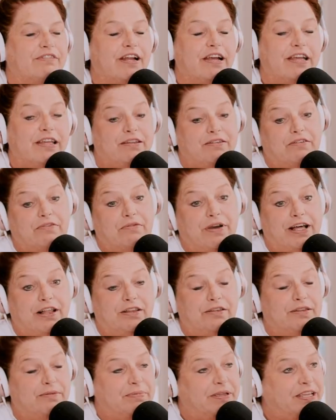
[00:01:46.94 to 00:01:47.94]
Right.
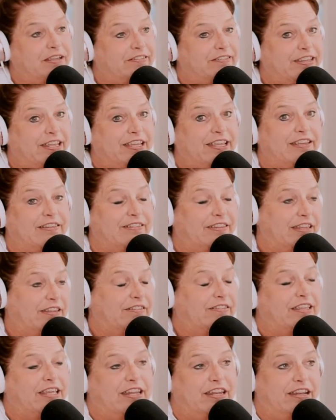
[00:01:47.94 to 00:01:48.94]
Well, the biggest thing is
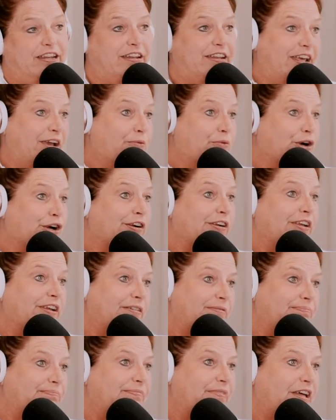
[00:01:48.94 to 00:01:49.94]
is getting a network
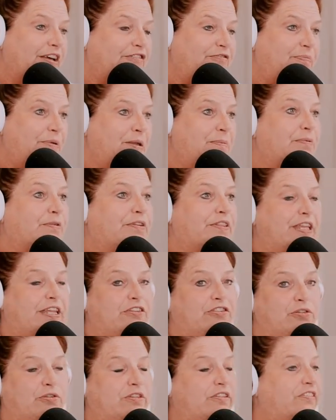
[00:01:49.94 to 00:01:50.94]
mm-hmm. of people that
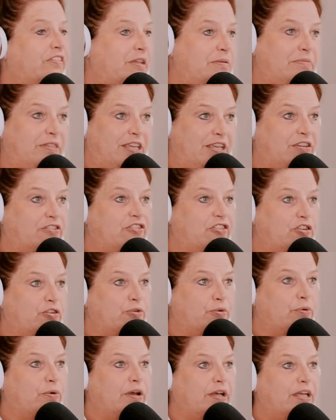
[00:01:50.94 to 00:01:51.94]
do the same thing as
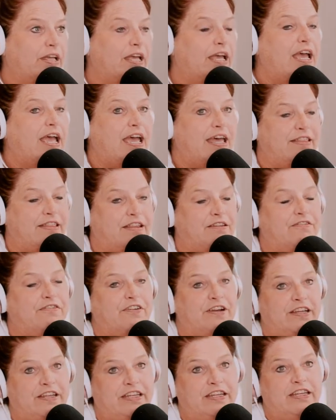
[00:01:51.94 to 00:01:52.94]
you. Yep. And then
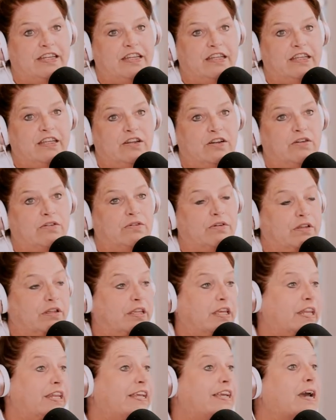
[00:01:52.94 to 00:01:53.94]
finding, you know,
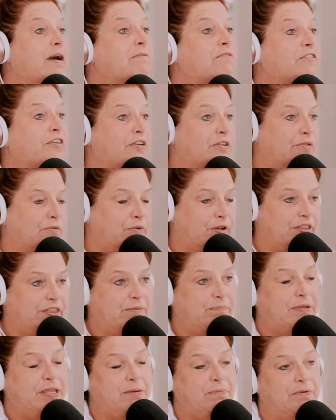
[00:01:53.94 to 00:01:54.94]
getting comfort with the
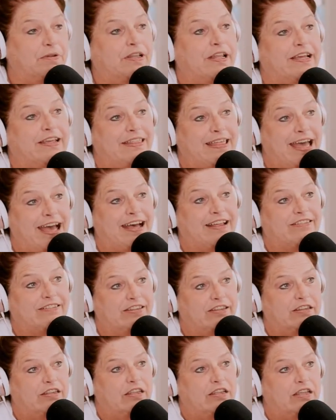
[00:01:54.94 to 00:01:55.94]
people like
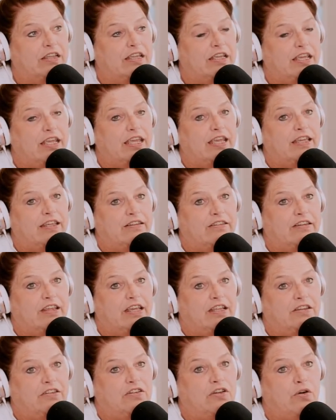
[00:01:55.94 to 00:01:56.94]
that. Yep. And
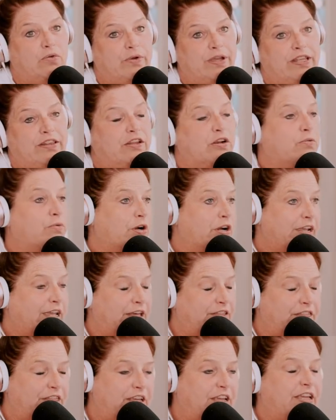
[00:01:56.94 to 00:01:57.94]
and knowing their work
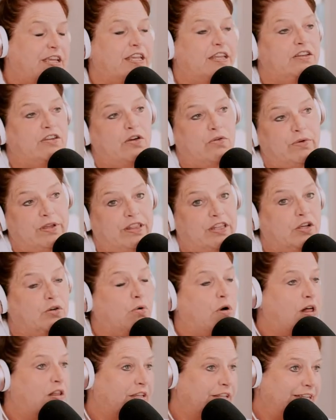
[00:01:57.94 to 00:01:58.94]
ethic and knowing the
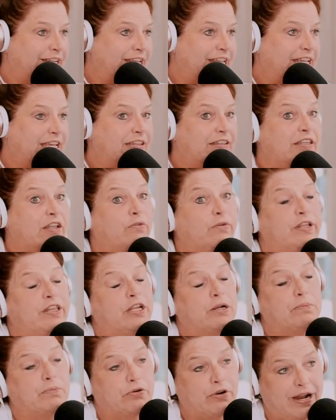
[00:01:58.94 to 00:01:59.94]
quality and knowing
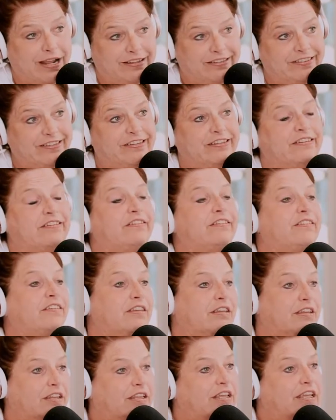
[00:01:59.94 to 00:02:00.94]
their prices
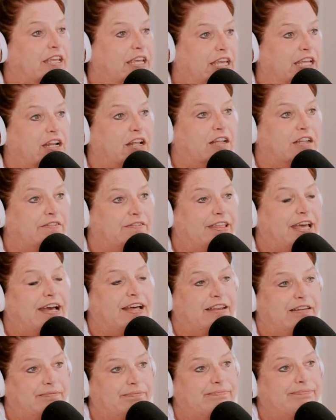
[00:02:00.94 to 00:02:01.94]
yep. and all of that.